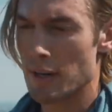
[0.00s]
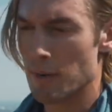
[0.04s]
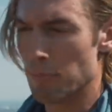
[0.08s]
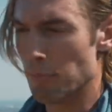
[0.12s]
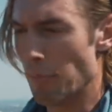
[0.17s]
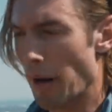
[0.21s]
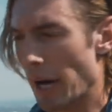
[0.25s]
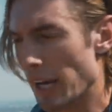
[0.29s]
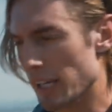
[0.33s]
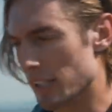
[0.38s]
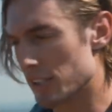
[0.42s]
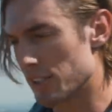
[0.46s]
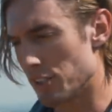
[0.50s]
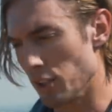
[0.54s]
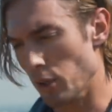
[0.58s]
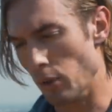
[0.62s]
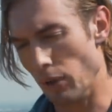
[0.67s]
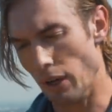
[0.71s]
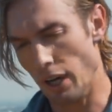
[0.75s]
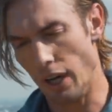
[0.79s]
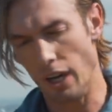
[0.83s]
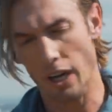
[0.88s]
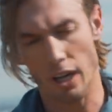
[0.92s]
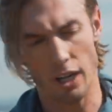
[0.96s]
Mike, so
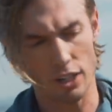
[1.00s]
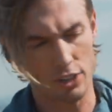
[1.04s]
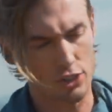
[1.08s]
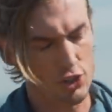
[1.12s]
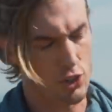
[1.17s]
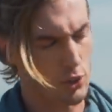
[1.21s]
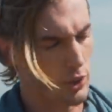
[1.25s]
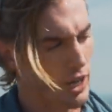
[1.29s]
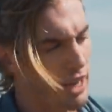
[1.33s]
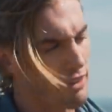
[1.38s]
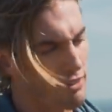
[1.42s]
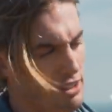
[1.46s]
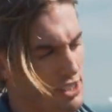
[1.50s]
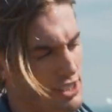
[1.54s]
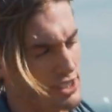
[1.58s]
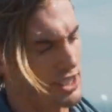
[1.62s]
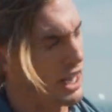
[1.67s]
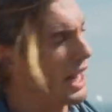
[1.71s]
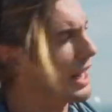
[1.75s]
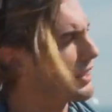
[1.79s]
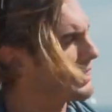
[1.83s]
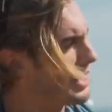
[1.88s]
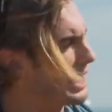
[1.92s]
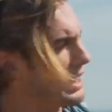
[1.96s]
uh, Travis,
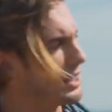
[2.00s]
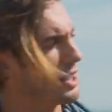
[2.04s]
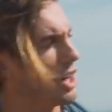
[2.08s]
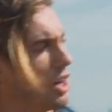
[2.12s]
not that